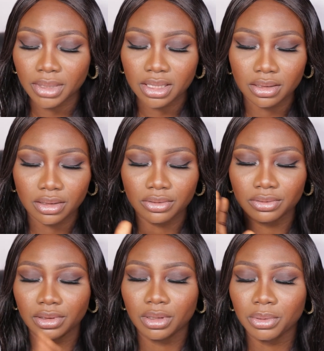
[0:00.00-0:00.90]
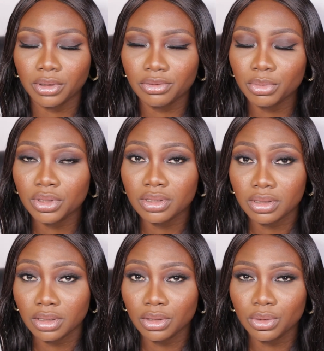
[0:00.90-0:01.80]
myself a couple of
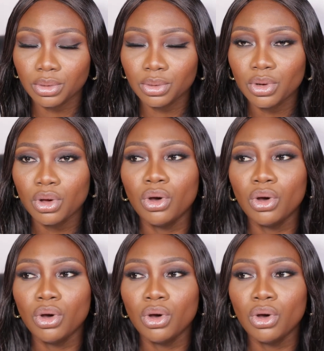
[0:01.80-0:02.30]
months ago,